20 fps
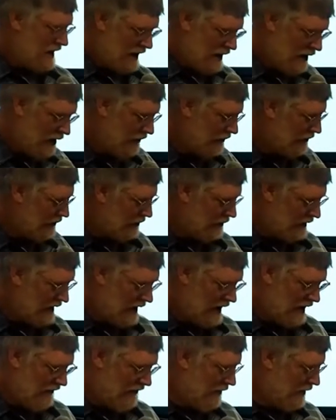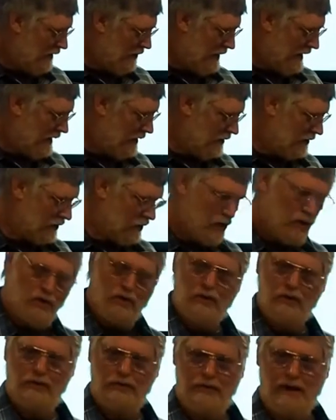I also got a very minor
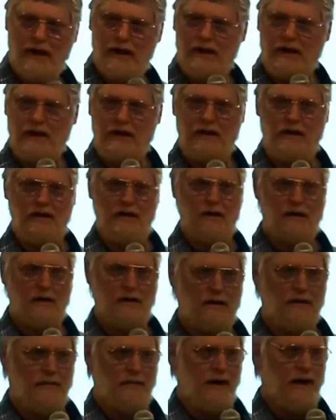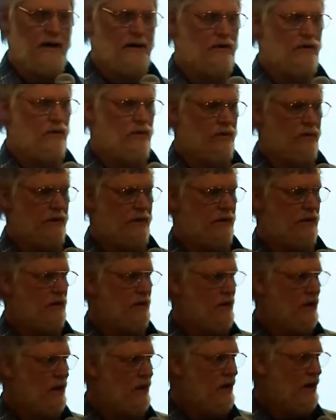cold back in um, October,
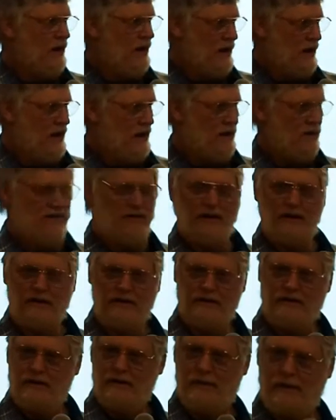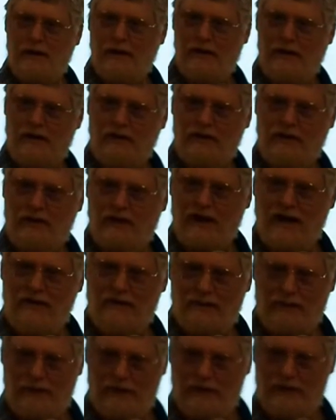and it settled into my lungs, and I have
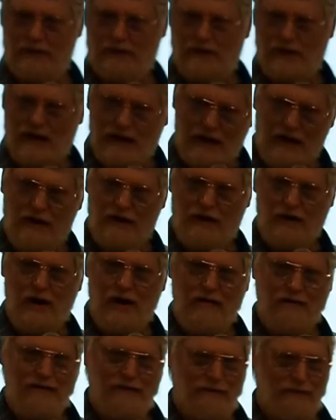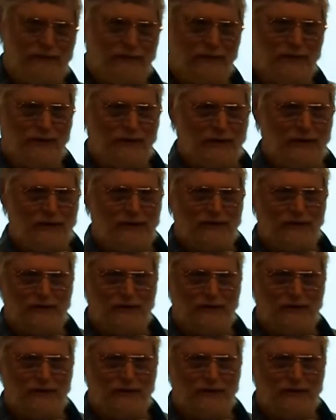a really good hacking cough every once in a while.